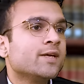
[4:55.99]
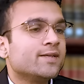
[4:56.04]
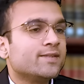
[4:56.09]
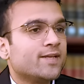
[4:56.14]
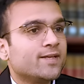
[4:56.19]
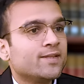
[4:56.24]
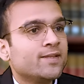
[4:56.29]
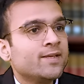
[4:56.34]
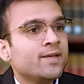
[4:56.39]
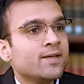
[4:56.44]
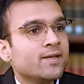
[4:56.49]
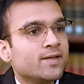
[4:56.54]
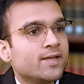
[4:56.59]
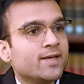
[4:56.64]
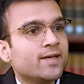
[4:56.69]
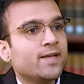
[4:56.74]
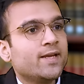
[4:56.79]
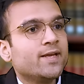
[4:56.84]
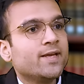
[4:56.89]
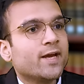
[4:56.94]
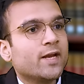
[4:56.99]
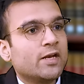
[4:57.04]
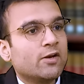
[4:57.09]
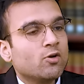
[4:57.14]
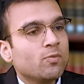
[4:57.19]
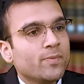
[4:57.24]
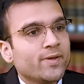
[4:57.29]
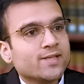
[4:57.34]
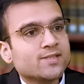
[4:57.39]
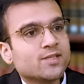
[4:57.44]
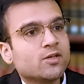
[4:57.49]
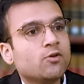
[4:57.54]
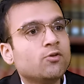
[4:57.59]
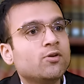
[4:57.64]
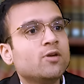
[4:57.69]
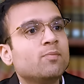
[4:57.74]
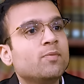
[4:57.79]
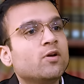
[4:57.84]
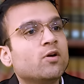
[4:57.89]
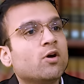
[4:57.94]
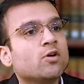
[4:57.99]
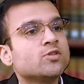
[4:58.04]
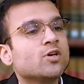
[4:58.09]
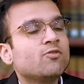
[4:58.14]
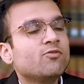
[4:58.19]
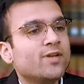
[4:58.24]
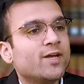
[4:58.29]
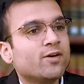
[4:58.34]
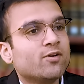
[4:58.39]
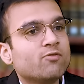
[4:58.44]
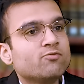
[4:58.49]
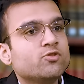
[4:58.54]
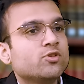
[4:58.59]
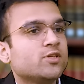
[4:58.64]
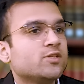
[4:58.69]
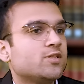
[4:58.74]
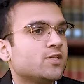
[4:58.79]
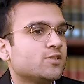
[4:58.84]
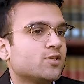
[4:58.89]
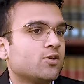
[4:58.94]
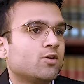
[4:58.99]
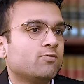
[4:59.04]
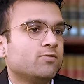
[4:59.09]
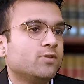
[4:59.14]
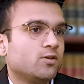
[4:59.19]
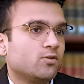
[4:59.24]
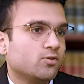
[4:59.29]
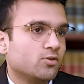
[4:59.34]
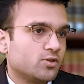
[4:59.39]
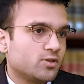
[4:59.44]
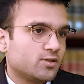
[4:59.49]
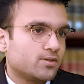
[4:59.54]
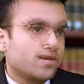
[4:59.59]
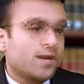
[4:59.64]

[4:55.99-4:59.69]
that the decree cannot be executed because of lack of jurisdiction of the court.